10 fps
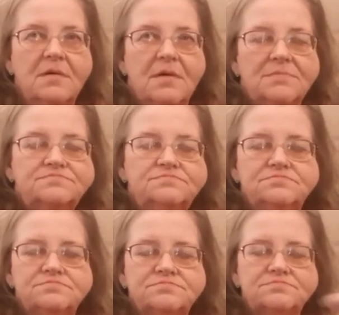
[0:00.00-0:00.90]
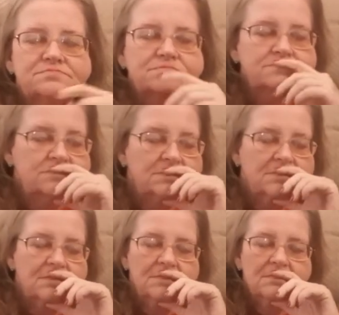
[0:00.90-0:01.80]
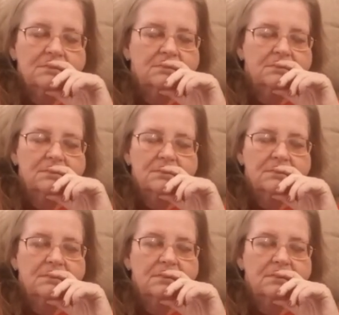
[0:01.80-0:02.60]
(no one is talking)